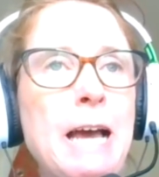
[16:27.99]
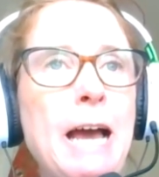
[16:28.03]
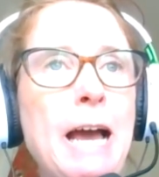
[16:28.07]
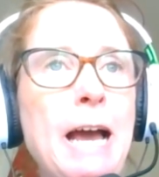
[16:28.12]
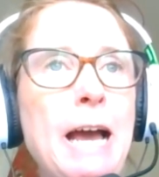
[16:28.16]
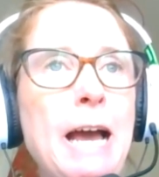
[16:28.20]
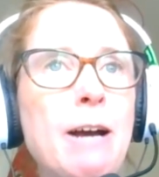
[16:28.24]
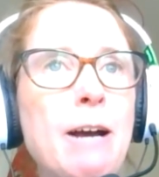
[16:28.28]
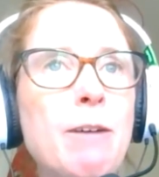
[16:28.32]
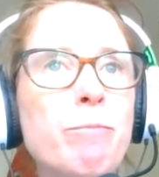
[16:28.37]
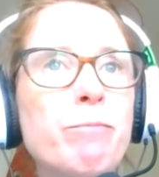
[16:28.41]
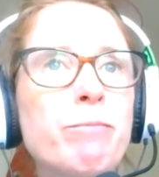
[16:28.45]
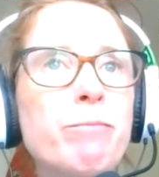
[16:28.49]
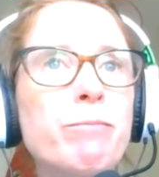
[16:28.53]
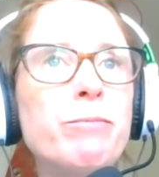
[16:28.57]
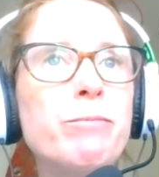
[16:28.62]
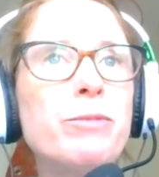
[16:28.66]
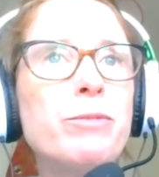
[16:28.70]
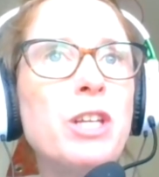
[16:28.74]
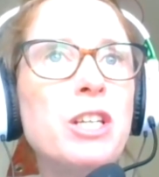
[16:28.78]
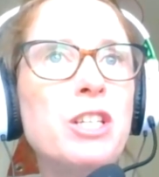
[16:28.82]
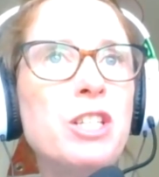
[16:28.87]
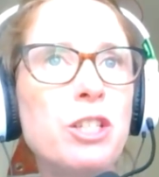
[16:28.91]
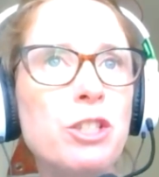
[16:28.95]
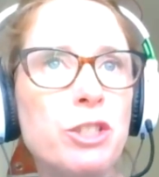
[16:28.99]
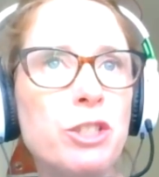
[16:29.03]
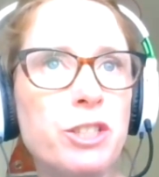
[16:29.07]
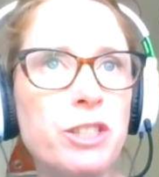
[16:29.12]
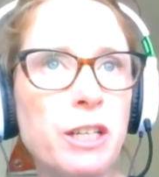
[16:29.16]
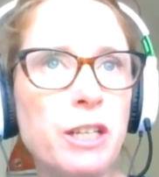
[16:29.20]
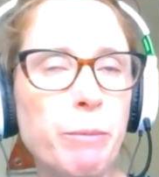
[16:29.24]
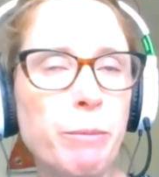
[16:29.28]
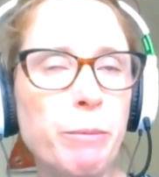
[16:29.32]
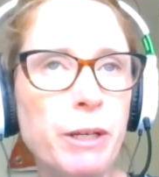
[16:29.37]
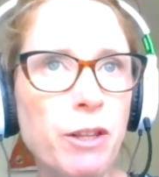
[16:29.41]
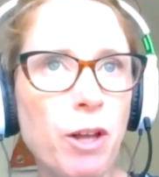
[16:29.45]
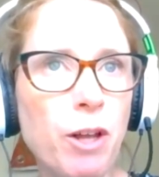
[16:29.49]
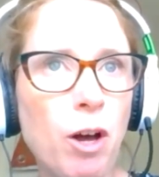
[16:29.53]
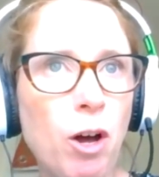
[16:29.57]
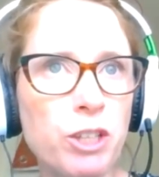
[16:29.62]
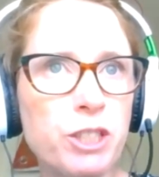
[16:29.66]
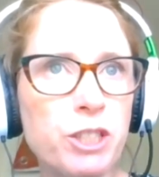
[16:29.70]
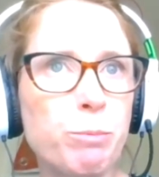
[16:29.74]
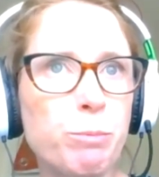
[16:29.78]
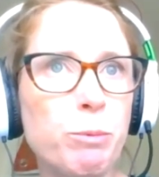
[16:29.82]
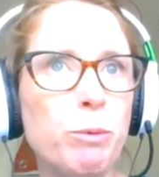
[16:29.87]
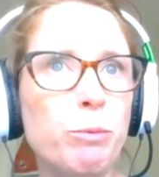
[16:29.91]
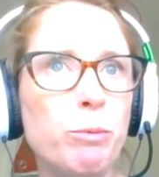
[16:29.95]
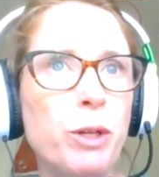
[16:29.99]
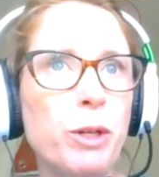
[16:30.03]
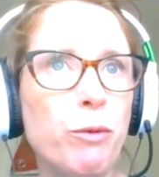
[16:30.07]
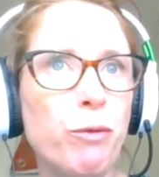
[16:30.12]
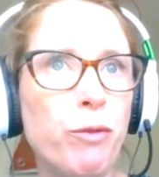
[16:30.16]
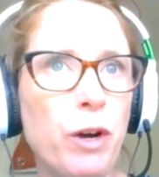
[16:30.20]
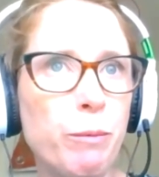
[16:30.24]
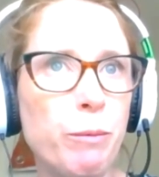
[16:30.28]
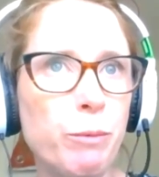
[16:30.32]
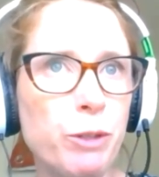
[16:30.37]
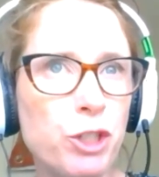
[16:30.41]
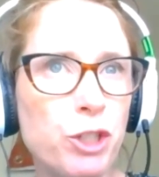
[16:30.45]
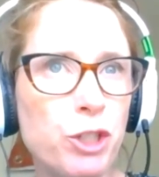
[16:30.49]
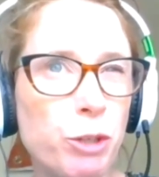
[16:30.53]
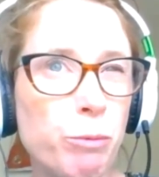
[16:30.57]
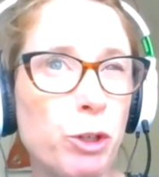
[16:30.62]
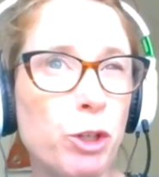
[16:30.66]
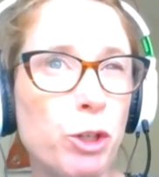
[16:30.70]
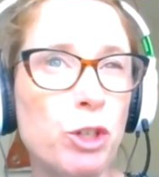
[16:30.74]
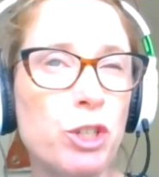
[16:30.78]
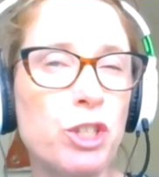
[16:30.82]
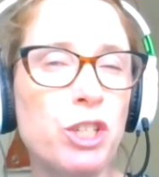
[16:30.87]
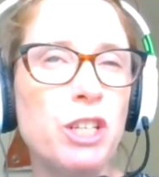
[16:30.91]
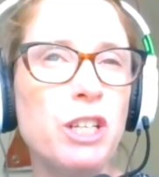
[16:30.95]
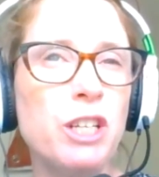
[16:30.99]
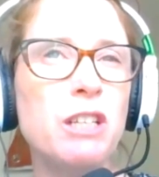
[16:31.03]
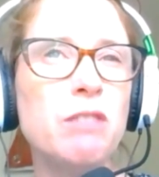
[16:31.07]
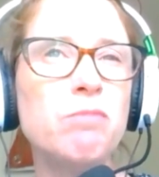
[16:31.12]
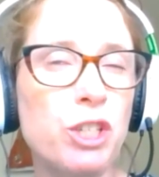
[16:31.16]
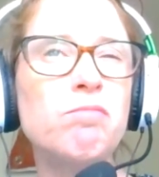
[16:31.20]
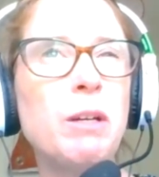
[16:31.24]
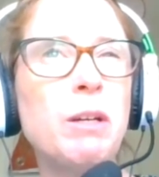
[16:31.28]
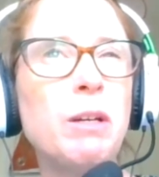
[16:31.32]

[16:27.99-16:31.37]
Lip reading: They didn't see me in the hospital, but they referred me to community.